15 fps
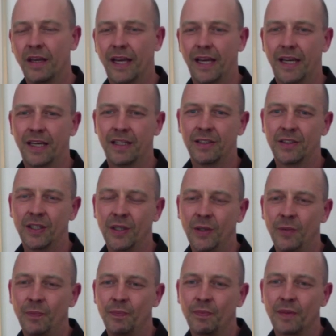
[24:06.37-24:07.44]
and
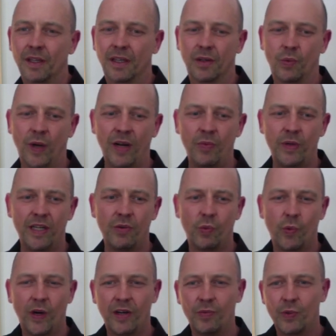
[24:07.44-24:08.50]

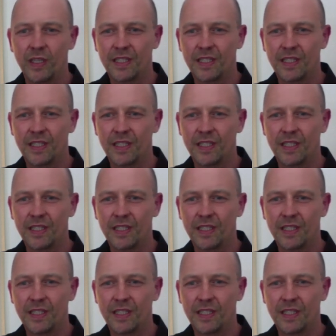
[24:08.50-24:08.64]
when we